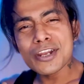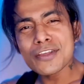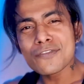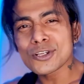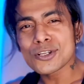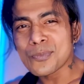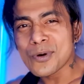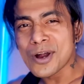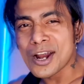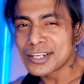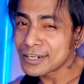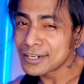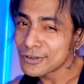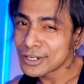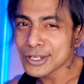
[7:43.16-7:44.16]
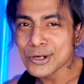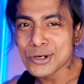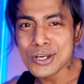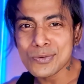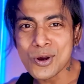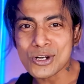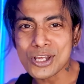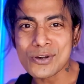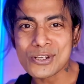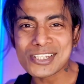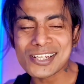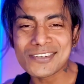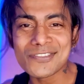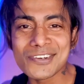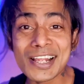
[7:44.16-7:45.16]
for the party and feeling good about
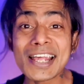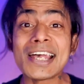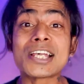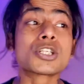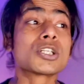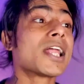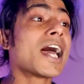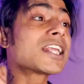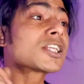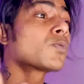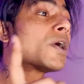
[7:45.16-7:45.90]
ourselves. So that's why